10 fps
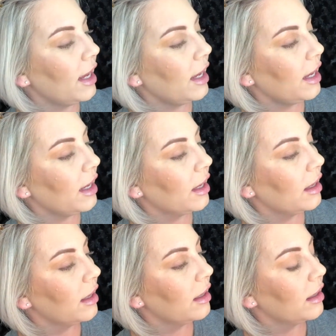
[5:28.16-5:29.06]

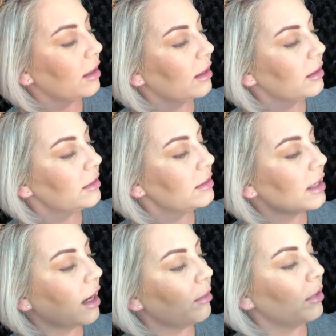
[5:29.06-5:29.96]
and
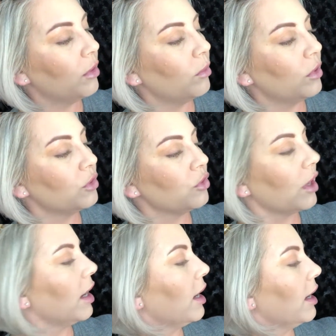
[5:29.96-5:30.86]
how about we'll
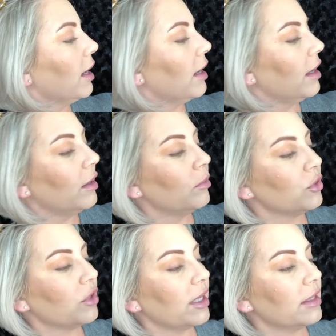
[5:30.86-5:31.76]
try
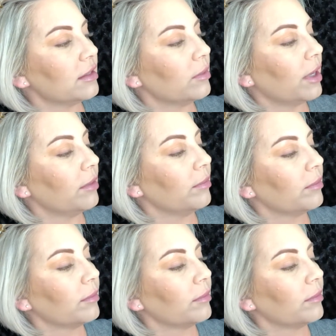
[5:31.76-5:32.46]
this one